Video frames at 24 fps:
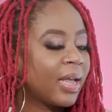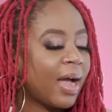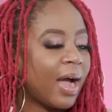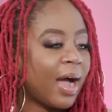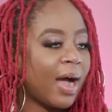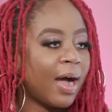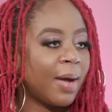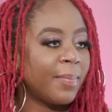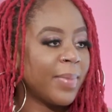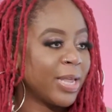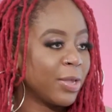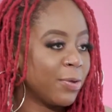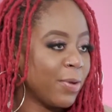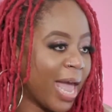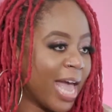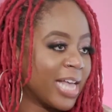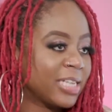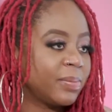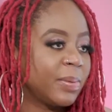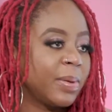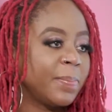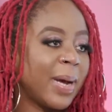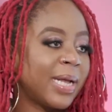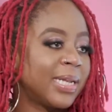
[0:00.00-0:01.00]
And you
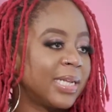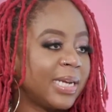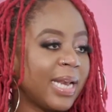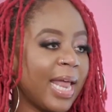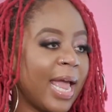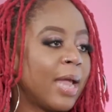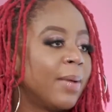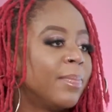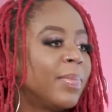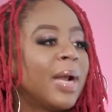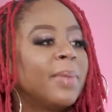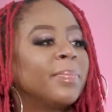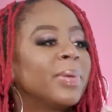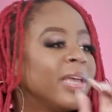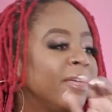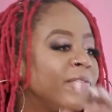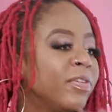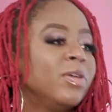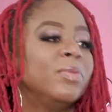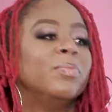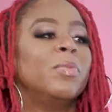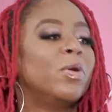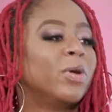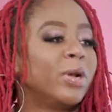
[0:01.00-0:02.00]
asked me about the name, but I'm
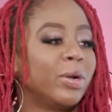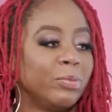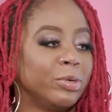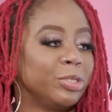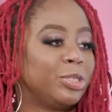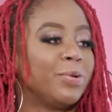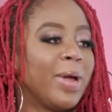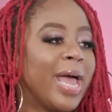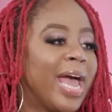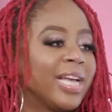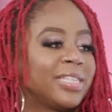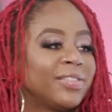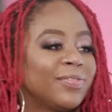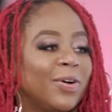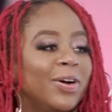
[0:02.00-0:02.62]
giving you more than what you asked me.